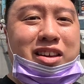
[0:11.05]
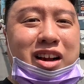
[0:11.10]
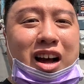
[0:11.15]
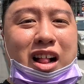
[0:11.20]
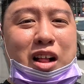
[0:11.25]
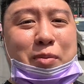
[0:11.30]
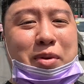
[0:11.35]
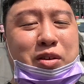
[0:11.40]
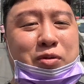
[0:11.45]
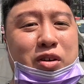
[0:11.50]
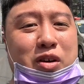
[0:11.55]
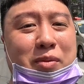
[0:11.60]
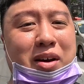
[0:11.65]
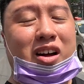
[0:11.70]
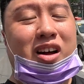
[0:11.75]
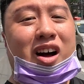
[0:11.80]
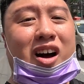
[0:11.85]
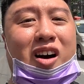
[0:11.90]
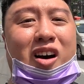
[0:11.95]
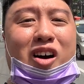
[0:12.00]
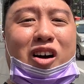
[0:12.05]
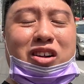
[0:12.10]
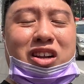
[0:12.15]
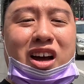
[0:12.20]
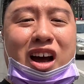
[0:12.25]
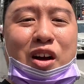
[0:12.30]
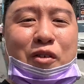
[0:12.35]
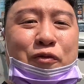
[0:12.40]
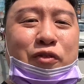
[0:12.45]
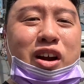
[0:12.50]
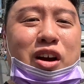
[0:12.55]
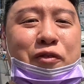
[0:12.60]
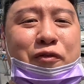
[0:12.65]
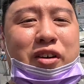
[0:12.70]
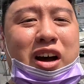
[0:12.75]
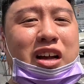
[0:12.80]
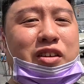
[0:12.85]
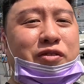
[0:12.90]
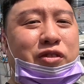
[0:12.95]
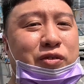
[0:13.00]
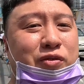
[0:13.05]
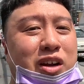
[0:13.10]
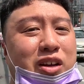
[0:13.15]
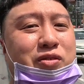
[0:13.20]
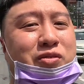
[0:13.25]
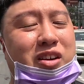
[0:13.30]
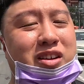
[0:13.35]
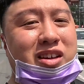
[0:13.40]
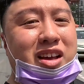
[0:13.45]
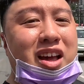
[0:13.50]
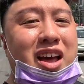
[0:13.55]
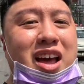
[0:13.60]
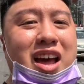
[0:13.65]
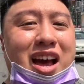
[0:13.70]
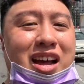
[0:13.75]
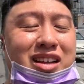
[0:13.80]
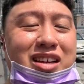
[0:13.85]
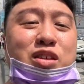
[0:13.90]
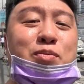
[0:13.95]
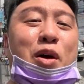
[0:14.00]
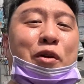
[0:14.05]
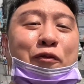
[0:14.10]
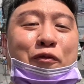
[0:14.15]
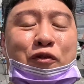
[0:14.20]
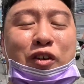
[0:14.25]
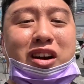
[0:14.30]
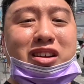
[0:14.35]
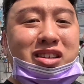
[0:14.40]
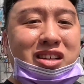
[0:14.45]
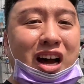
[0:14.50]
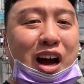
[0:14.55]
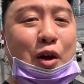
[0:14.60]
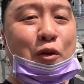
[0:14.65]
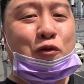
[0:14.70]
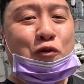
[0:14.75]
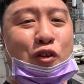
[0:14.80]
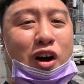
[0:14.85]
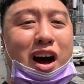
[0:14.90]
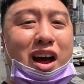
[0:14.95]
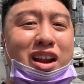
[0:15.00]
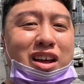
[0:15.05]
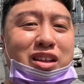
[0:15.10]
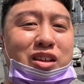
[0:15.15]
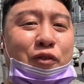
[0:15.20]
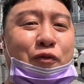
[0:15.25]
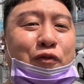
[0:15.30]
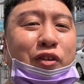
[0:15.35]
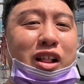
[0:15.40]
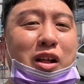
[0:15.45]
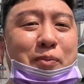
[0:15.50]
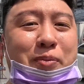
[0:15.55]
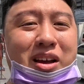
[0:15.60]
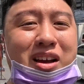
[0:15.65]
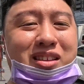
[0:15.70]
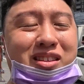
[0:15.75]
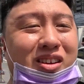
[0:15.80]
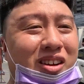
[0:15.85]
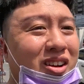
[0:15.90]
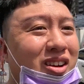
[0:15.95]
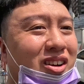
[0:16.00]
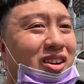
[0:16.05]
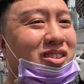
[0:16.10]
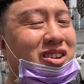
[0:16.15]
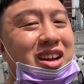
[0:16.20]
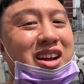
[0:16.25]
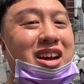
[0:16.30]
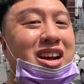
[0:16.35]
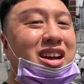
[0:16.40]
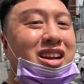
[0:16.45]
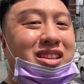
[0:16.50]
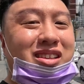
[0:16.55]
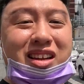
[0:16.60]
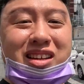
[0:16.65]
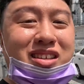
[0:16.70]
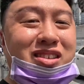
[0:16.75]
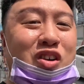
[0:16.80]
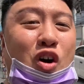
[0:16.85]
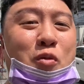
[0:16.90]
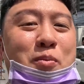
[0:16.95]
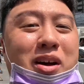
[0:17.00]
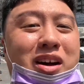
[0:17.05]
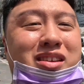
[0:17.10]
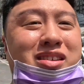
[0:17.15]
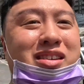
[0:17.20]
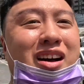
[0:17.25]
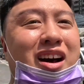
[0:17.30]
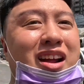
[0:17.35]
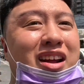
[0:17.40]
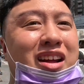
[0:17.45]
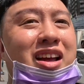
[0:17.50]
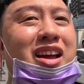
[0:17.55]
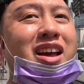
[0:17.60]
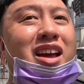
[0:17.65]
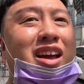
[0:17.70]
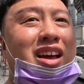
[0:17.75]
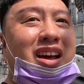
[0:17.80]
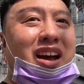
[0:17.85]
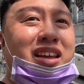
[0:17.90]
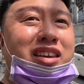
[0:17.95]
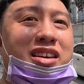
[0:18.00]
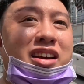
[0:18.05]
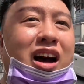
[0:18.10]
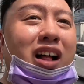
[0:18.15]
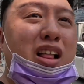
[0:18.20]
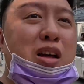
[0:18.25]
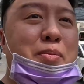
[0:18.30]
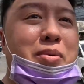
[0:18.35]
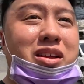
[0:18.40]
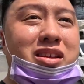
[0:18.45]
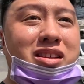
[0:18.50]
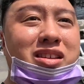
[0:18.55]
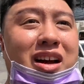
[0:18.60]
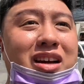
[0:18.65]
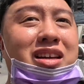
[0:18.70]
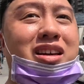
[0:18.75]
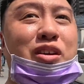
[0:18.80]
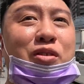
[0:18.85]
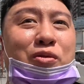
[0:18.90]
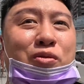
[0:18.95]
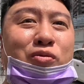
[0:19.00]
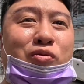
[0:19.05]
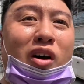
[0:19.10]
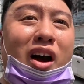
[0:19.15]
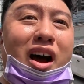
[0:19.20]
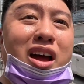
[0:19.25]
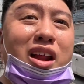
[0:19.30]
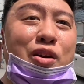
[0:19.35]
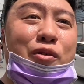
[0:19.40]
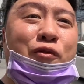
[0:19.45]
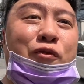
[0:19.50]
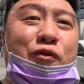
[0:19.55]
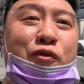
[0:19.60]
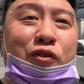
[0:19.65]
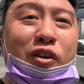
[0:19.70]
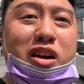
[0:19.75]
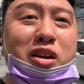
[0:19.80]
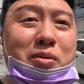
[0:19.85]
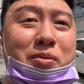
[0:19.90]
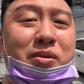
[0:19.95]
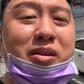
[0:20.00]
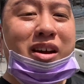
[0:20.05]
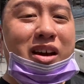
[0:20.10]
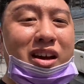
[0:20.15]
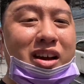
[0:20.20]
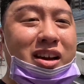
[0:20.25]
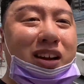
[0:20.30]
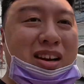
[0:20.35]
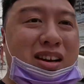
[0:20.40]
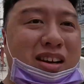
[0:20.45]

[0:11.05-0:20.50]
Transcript: Jollibee is one of my all-time favorite fast food restaurants, and this is my first time trying it in the Philippines. Oh, this is gonna be exciting. And Jollibee is actually right in front of me.